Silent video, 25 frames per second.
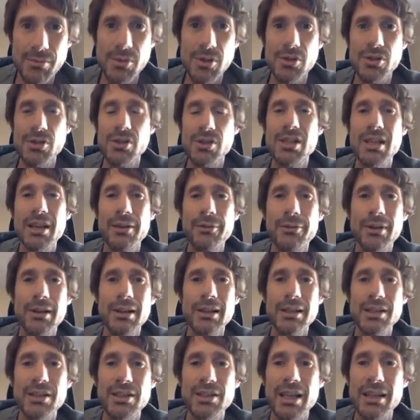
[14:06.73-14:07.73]
You should
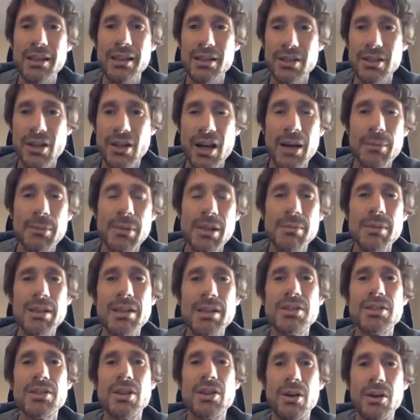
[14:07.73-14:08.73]
definitely set the time
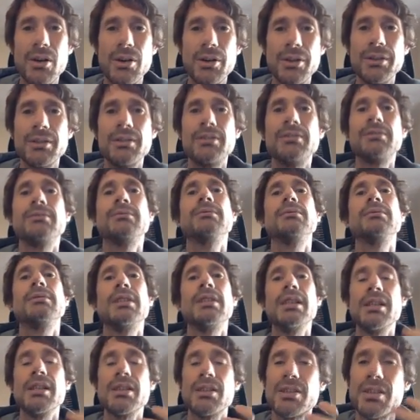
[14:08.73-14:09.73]
limits on
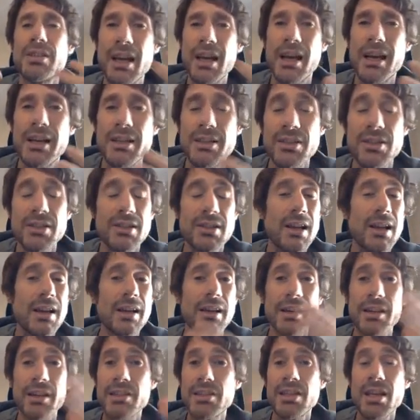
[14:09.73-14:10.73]
these tasks.
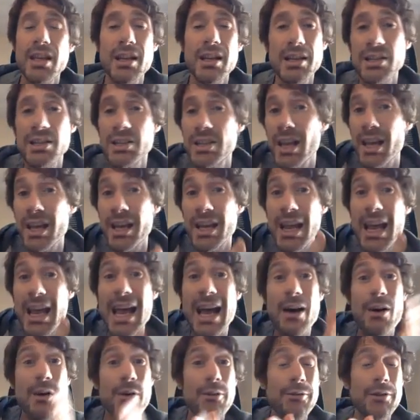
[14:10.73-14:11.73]
Like I said, I set an
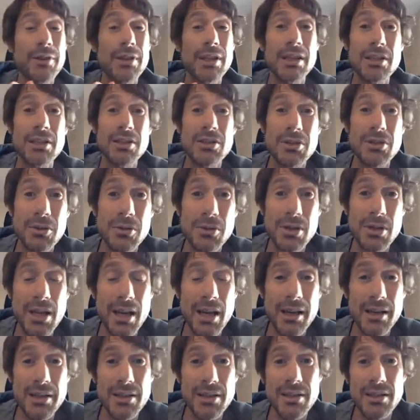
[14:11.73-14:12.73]
hour for these 2
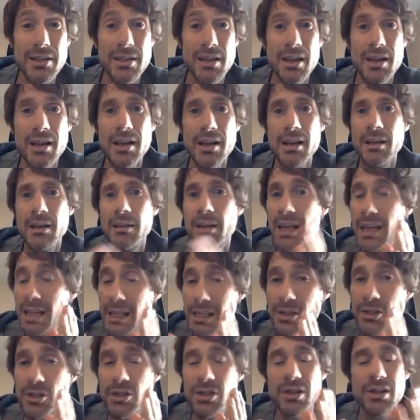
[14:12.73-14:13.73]
tasks
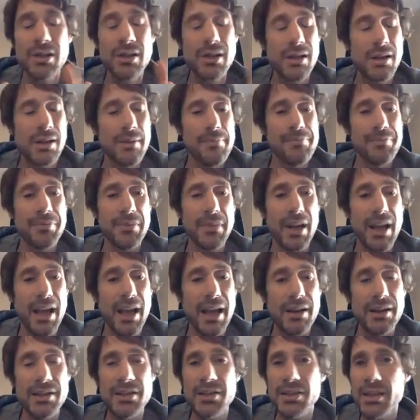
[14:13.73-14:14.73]
each.
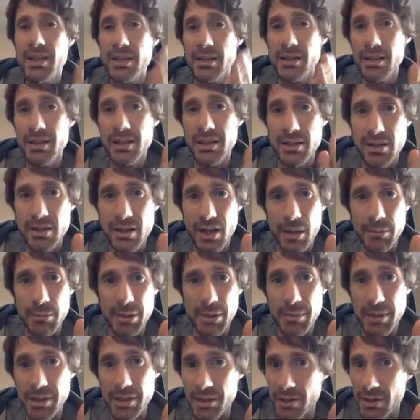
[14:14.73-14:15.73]
And I stick to these time
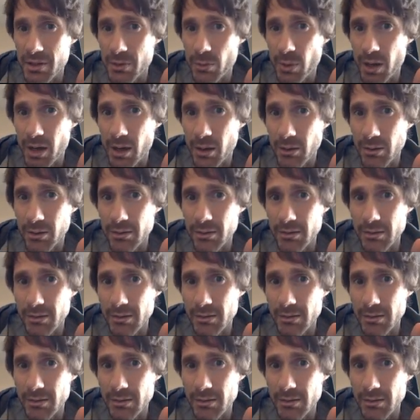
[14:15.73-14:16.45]
limits as well.